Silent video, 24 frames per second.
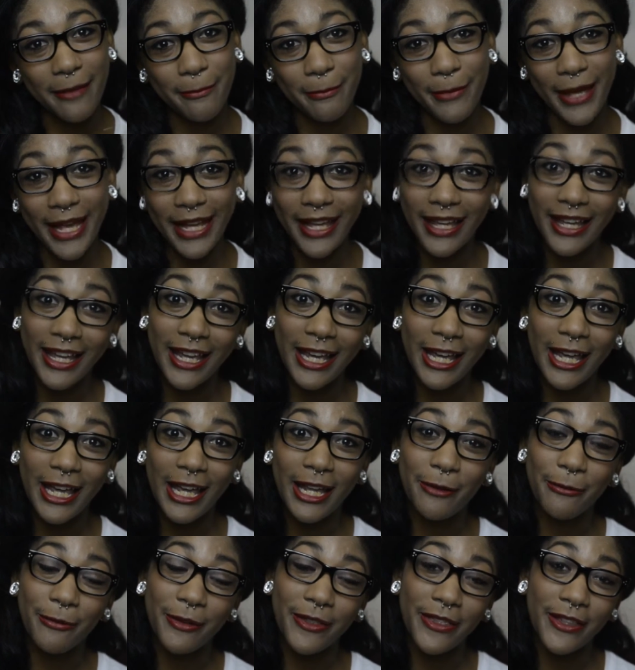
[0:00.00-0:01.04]
back
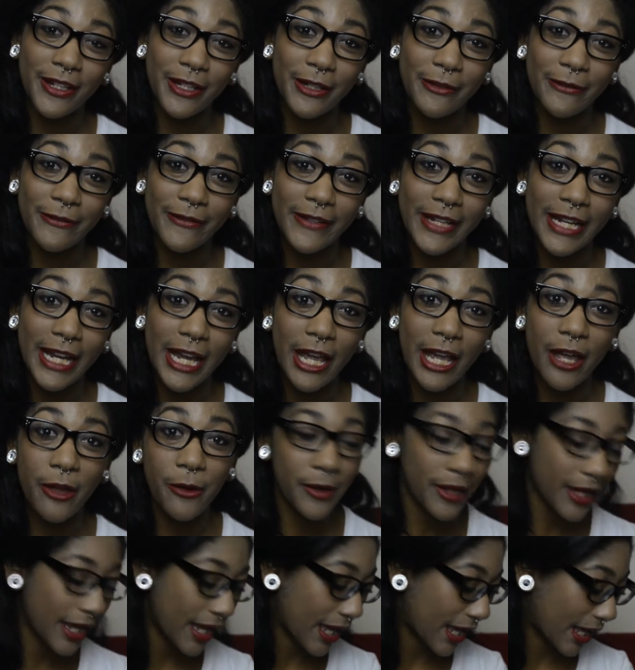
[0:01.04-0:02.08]
again with a new video,
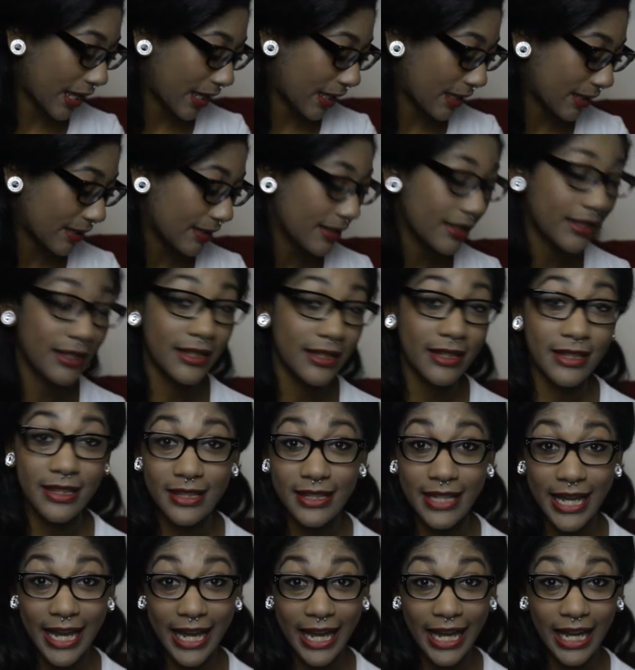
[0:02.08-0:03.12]
and
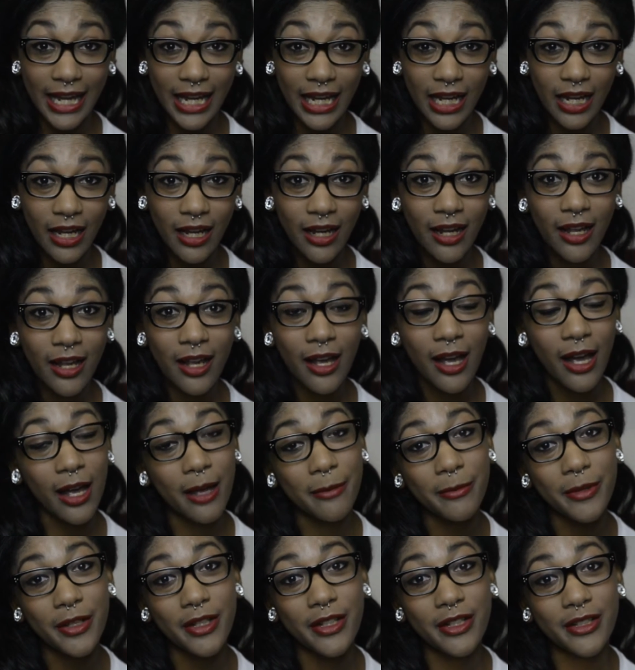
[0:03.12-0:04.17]
today
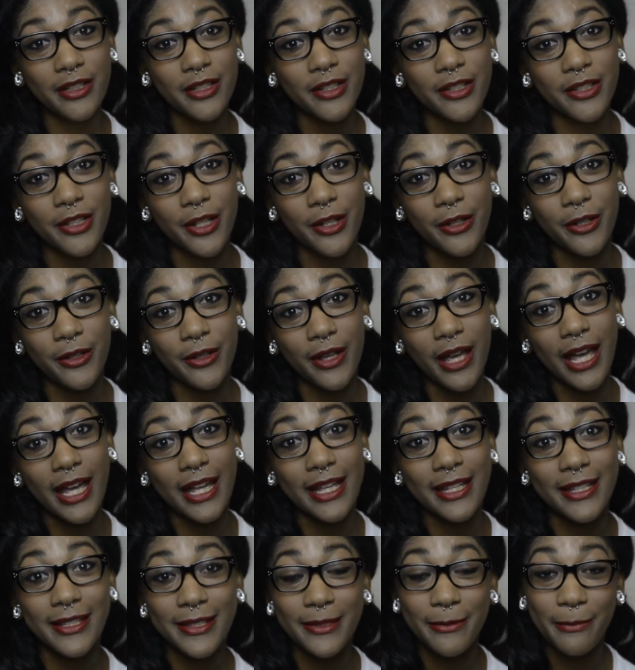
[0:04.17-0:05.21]
I'm going to show you
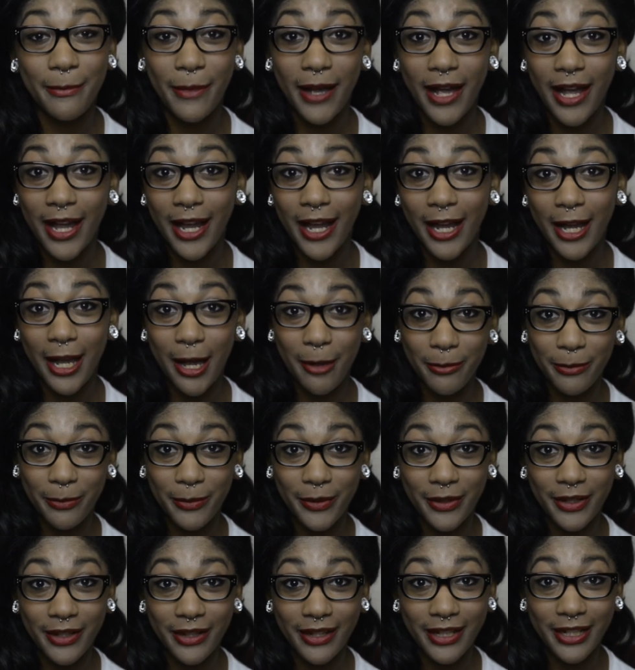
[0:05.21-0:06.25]
guys my comic
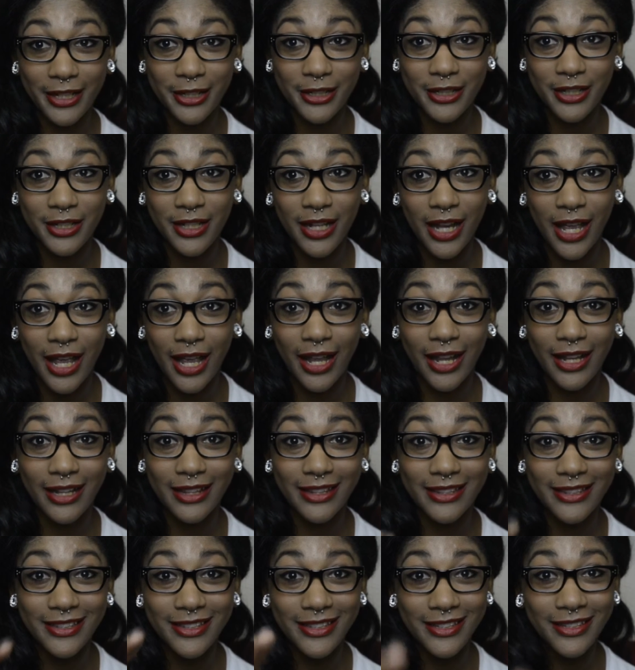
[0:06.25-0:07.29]
book collection,
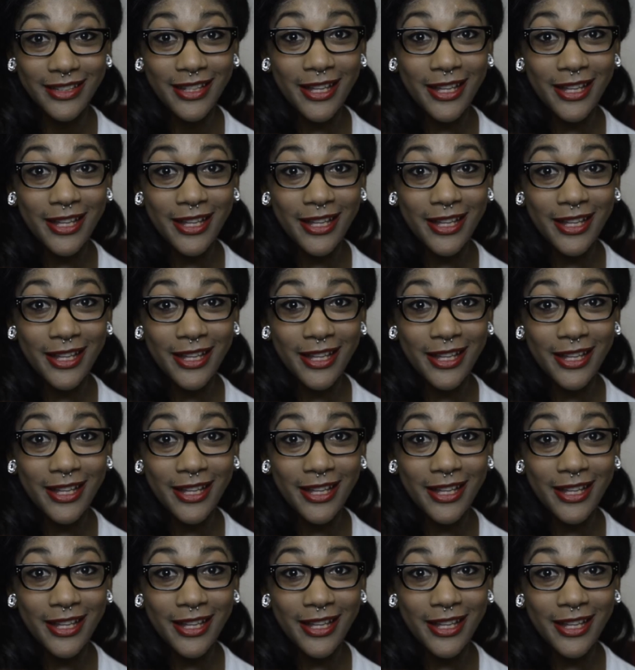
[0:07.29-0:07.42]
and